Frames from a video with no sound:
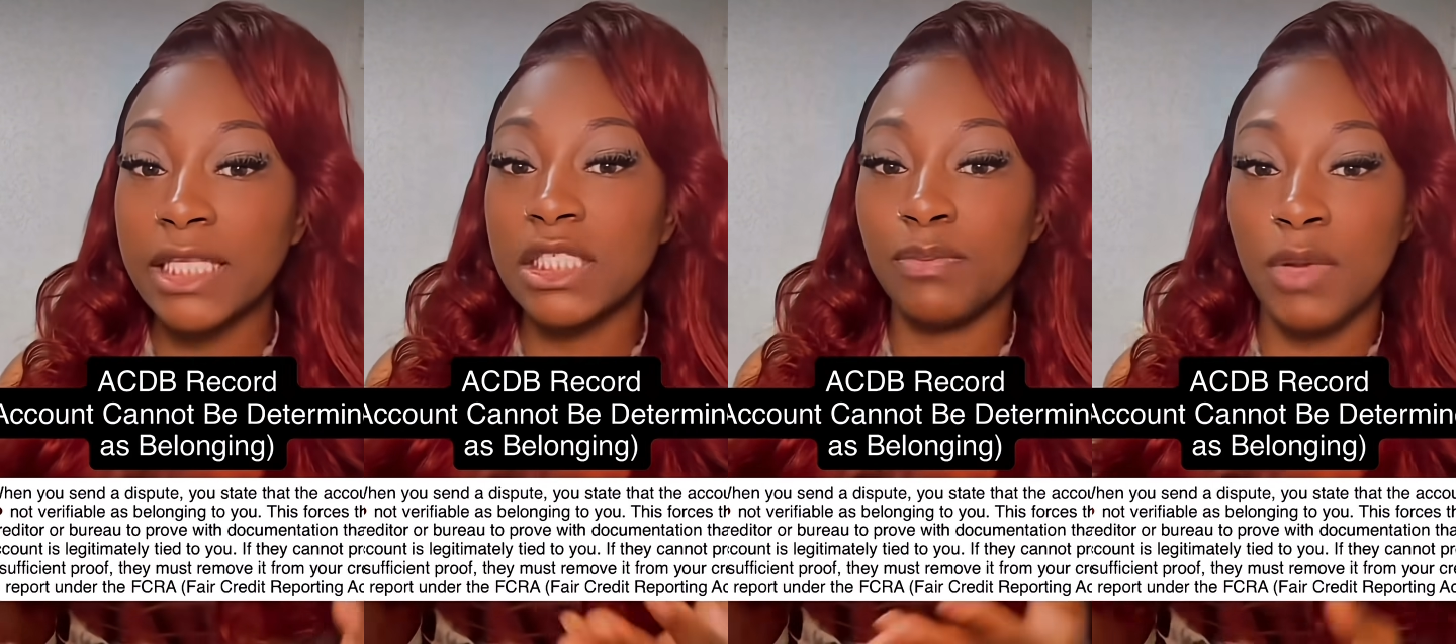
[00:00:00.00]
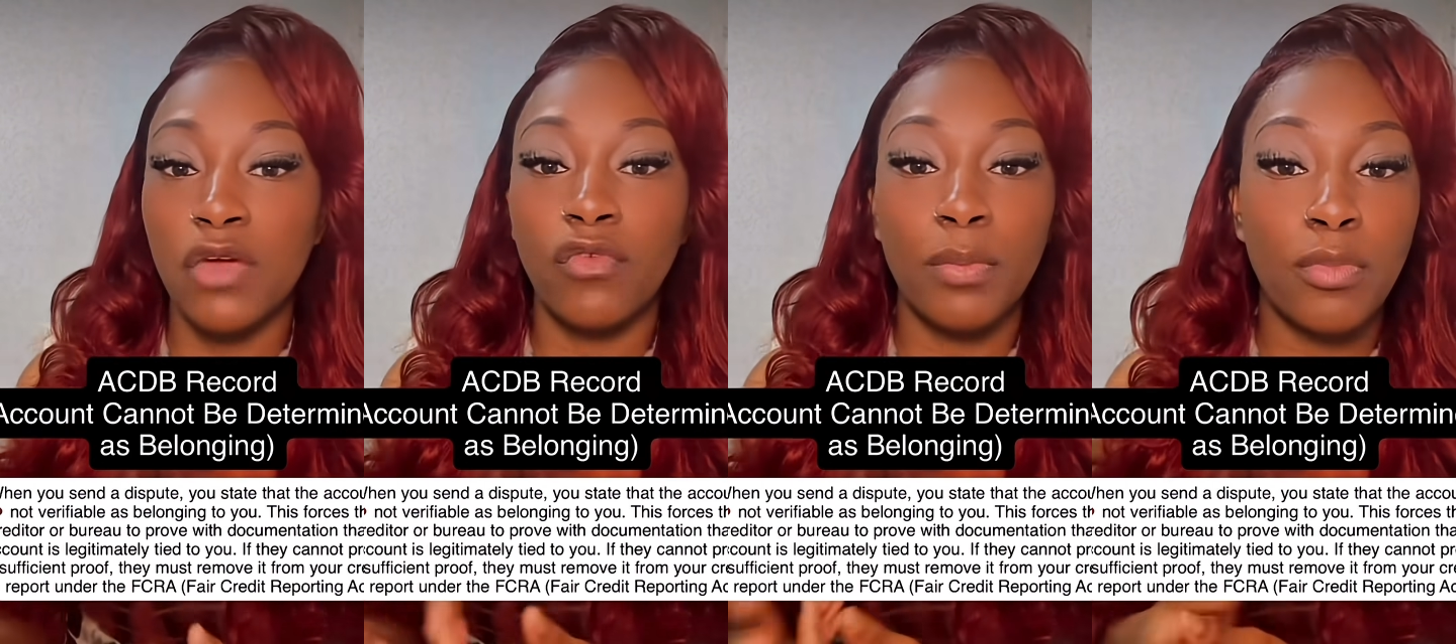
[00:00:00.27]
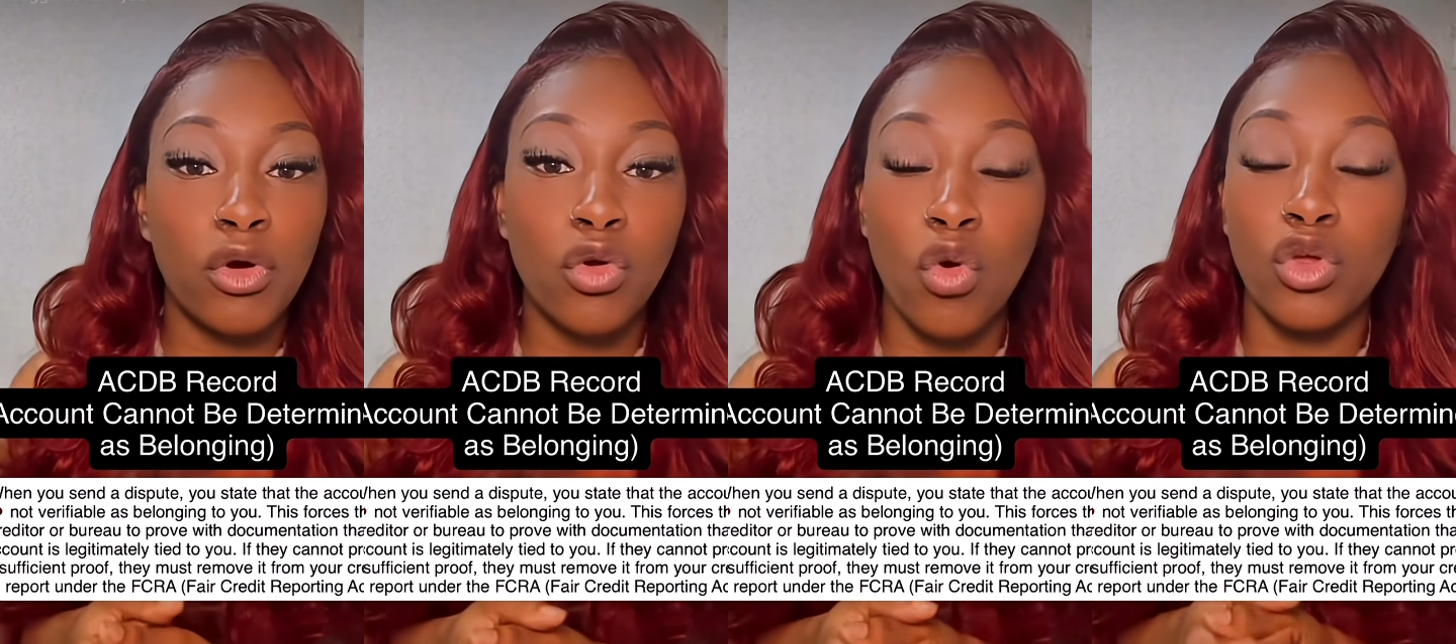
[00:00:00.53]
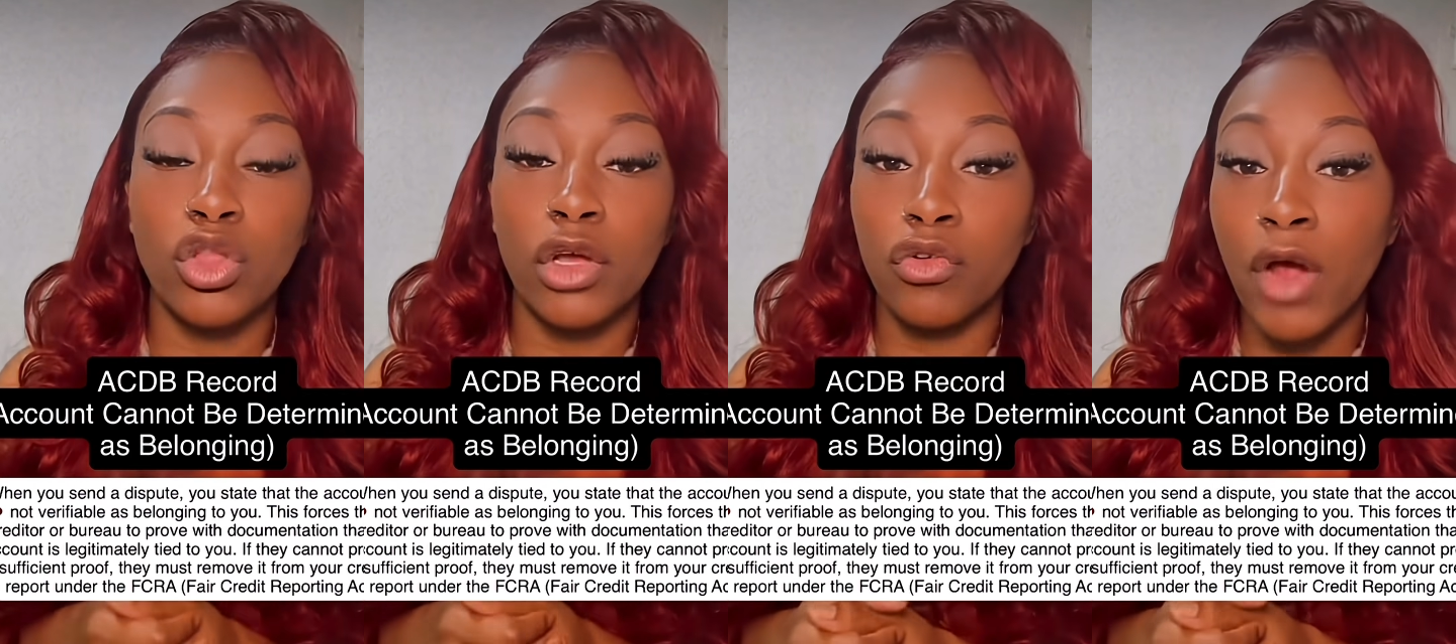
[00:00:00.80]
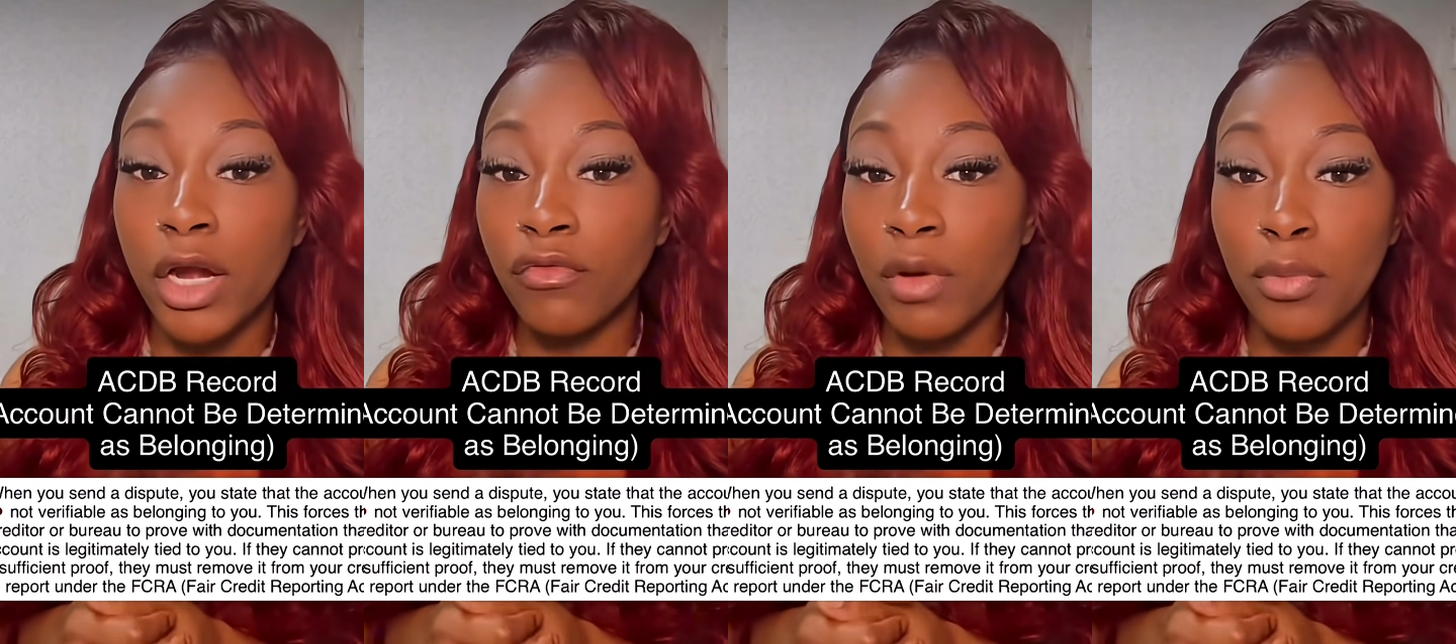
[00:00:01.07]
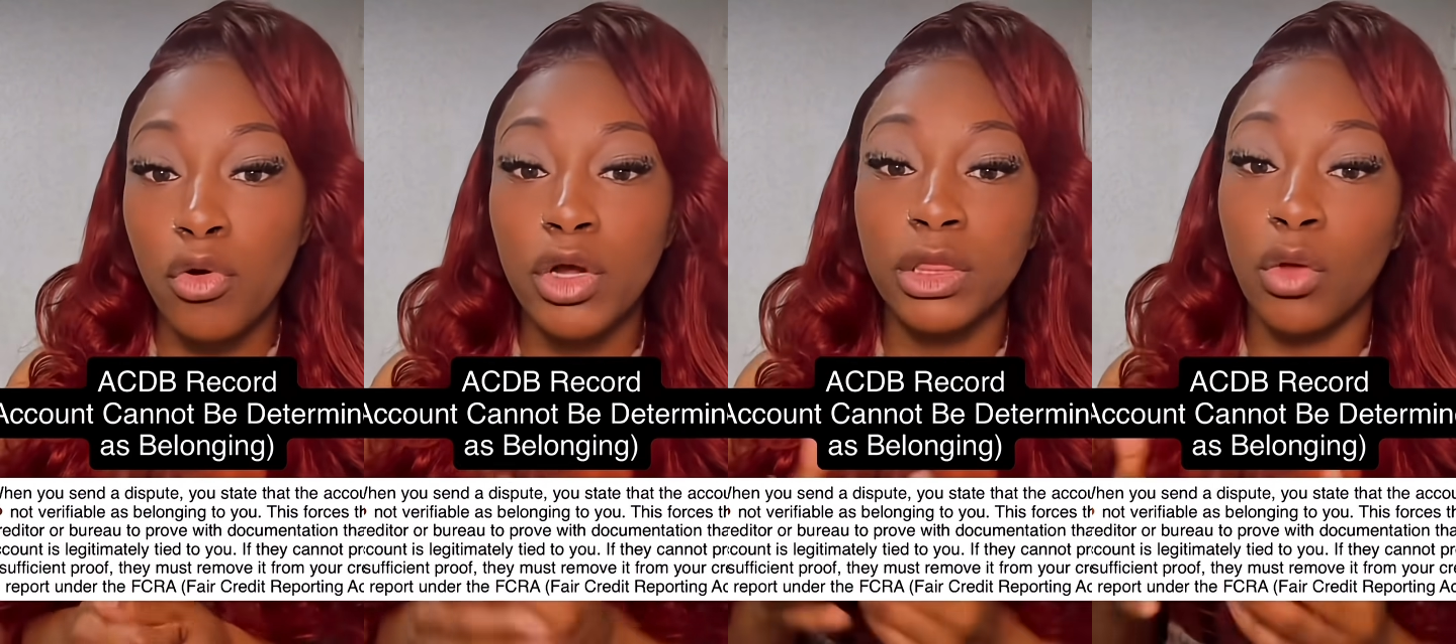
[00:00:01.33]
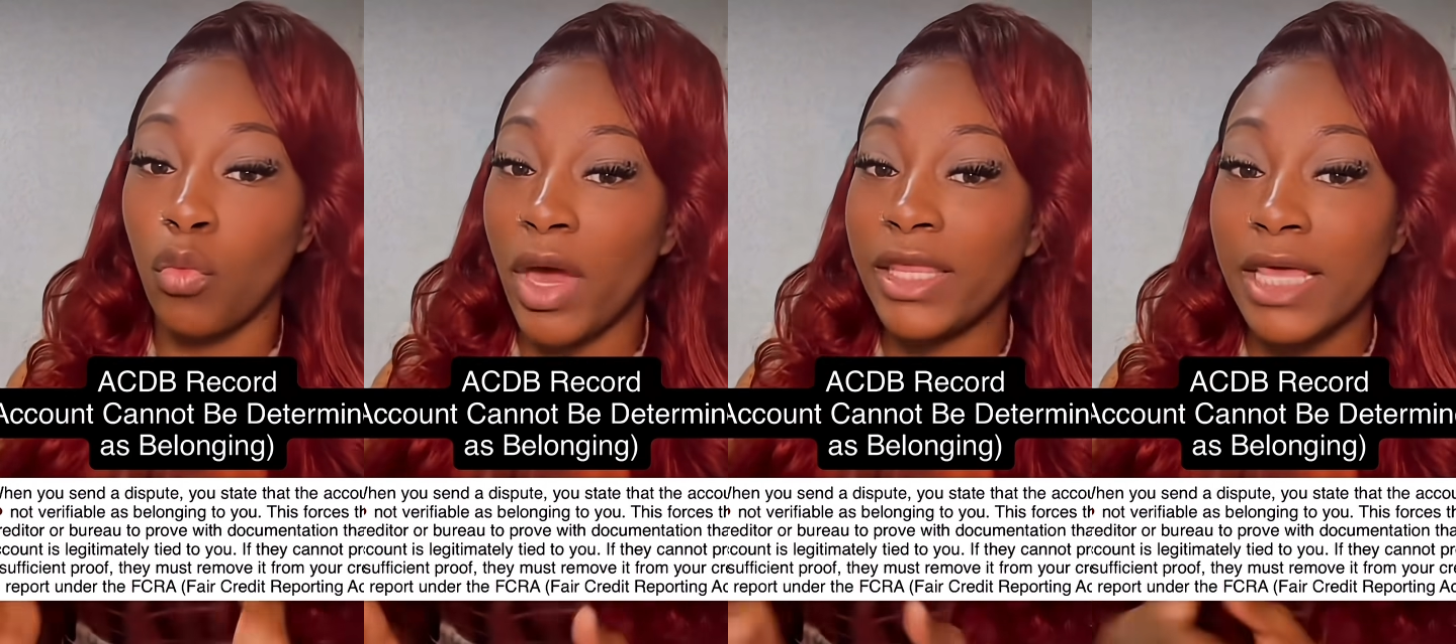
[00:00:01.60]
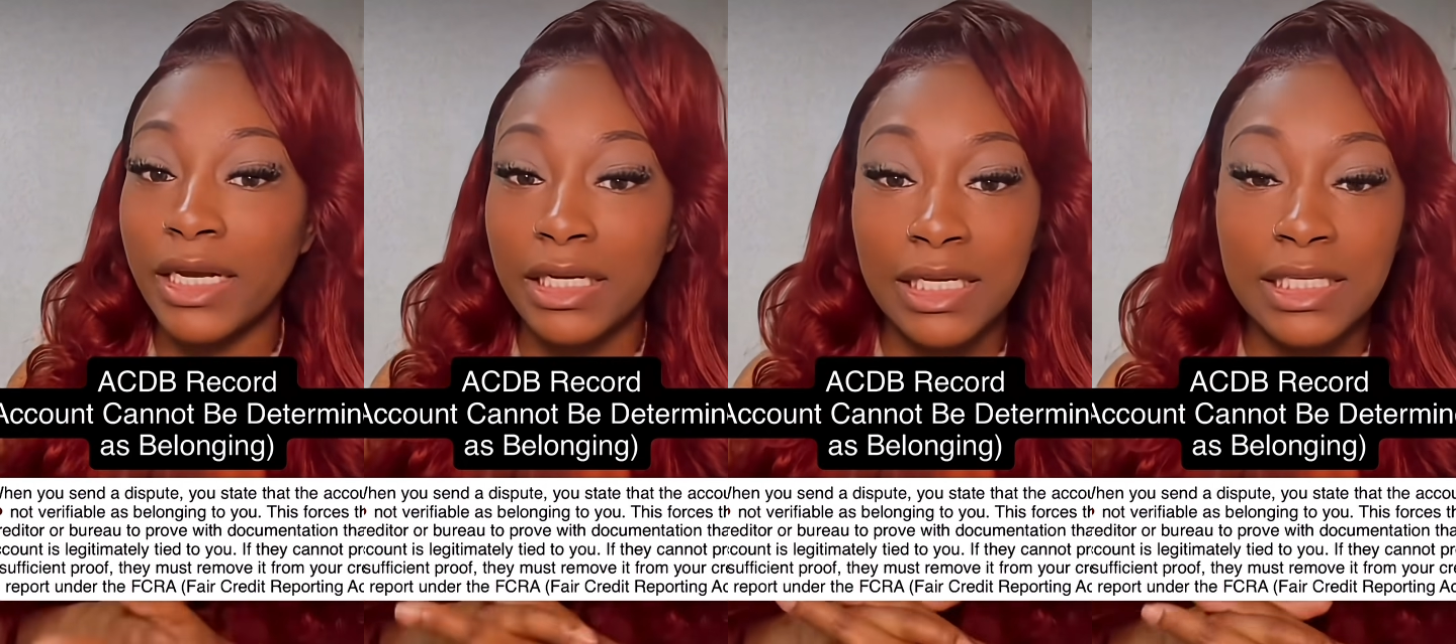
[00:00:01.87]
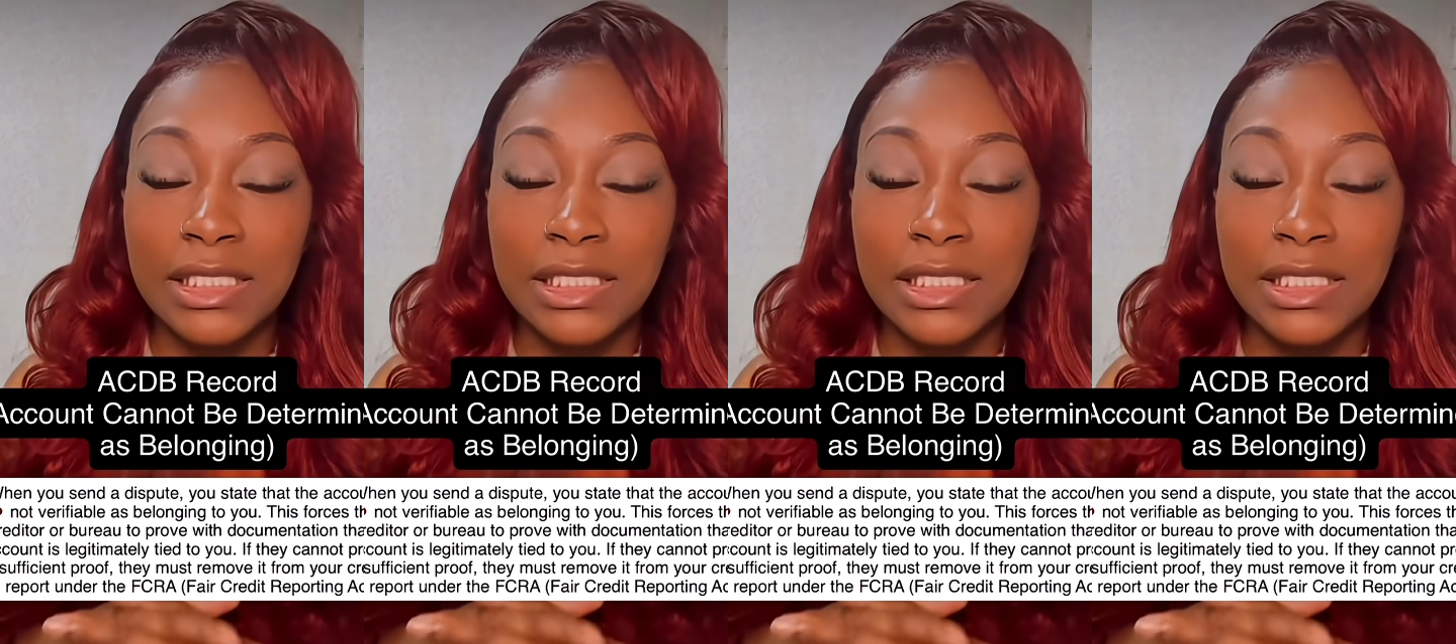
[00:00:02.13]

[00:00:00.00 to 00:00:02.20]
being reported on the credit report the way that it is,